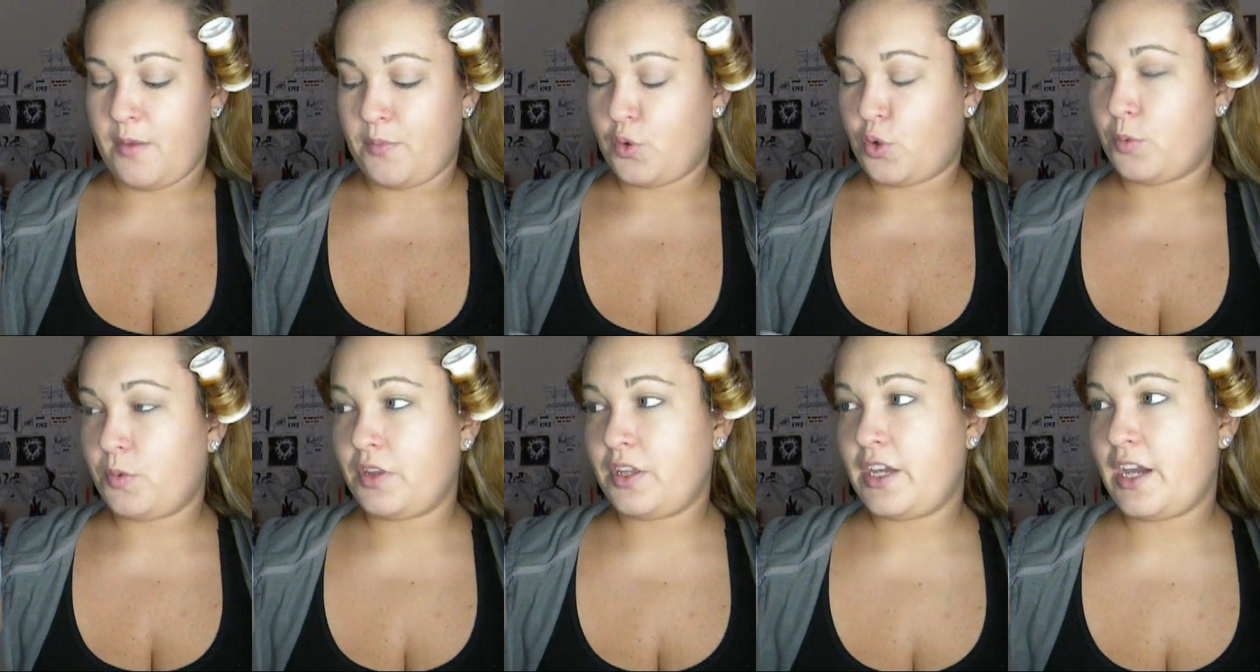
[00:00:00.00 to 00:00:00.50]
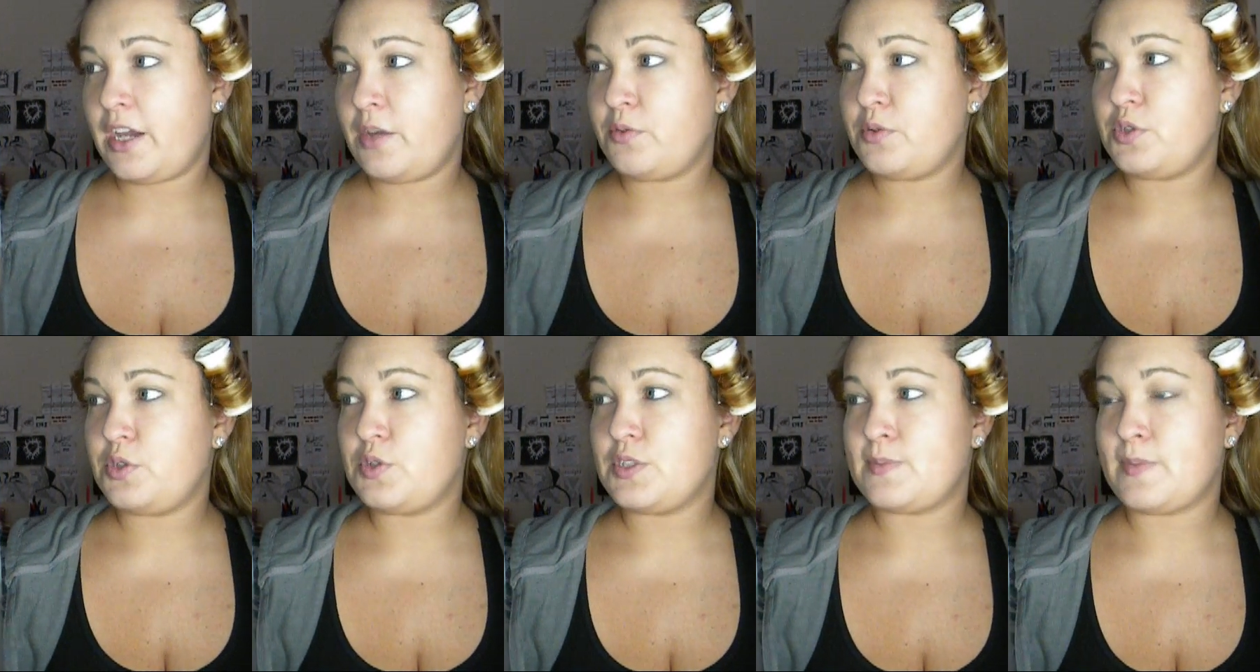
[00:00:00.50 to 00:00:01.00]
Normally
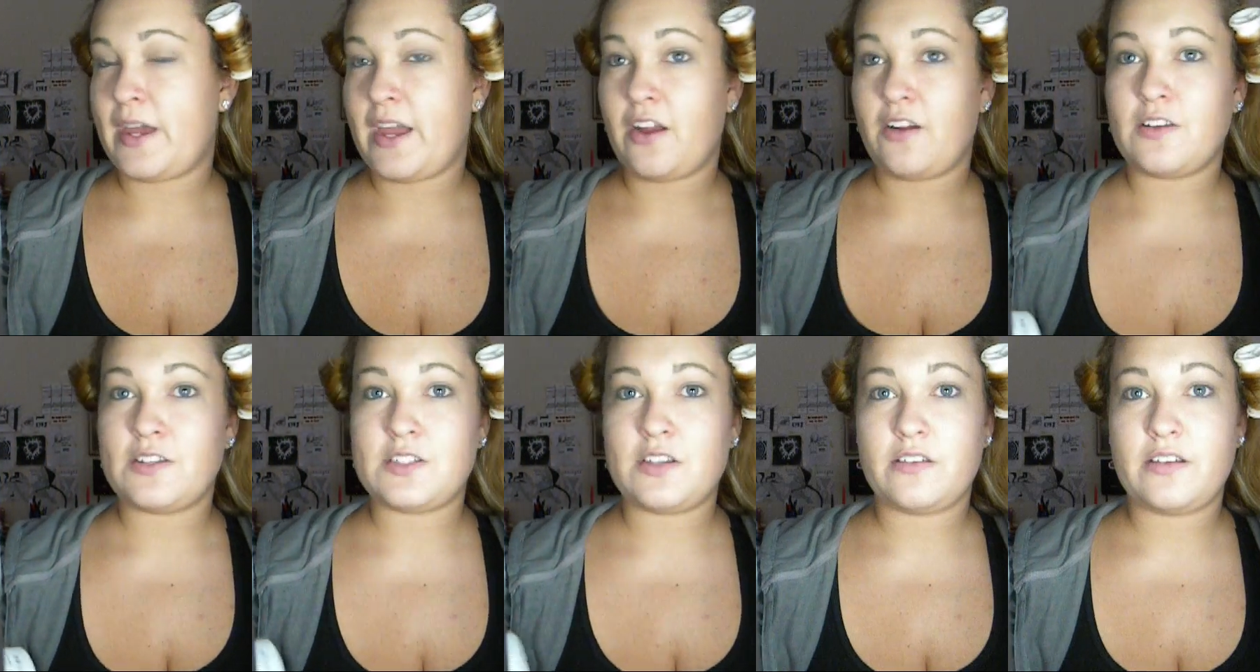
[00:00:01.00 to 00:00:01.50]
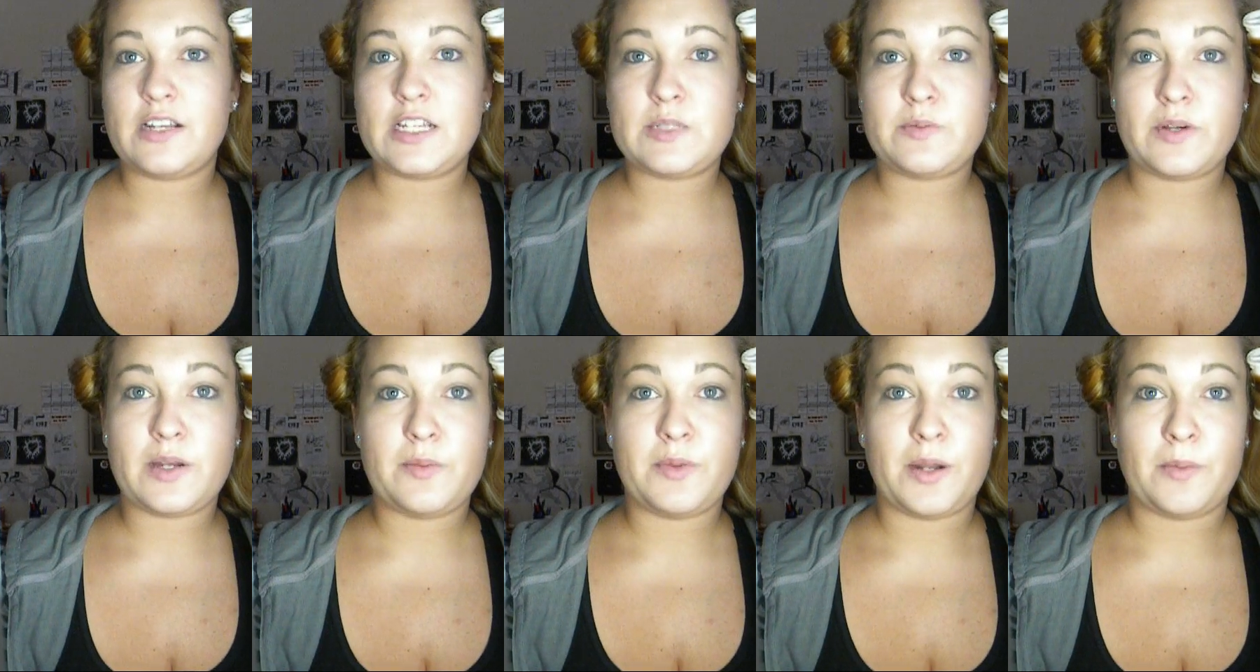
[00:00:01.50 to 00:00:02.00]
I would use my aerosol
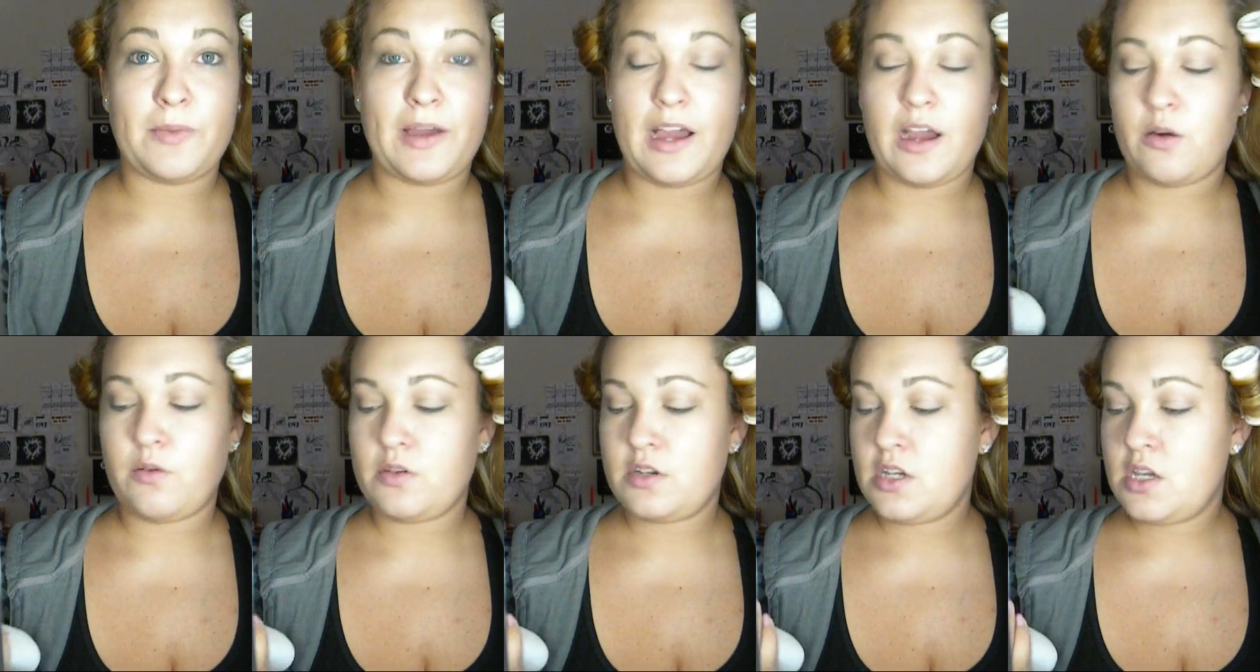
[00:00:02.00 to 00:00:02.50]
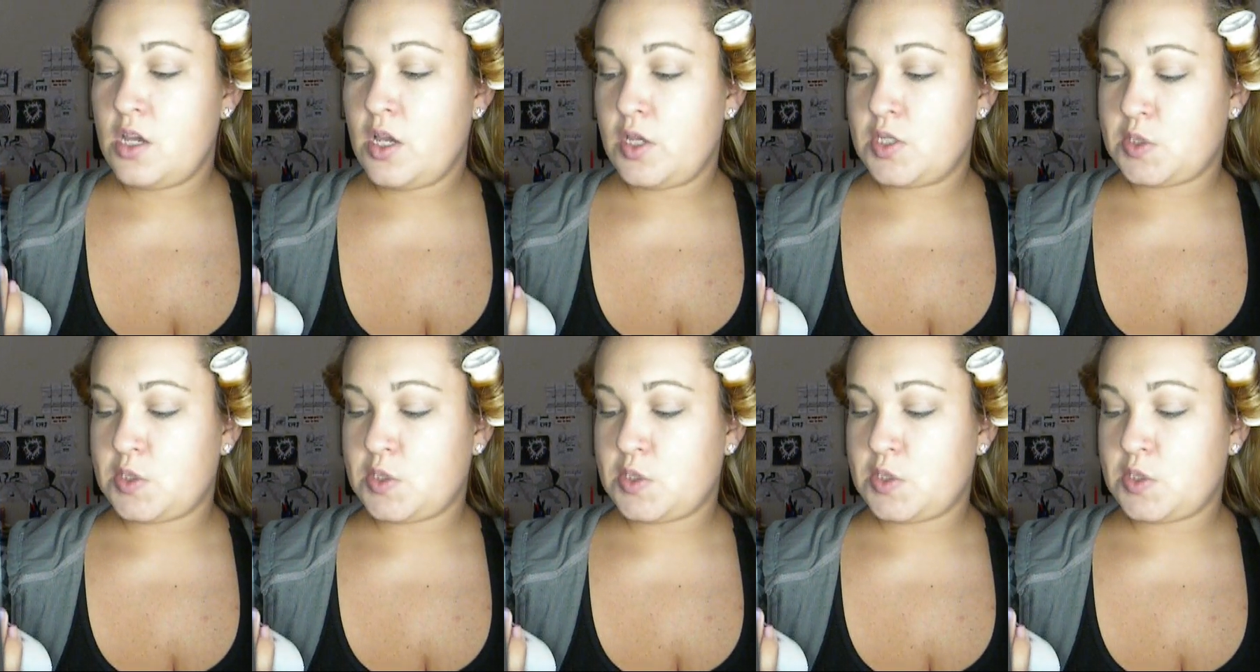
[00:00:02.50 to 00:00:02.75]
hairspray, but I'm out,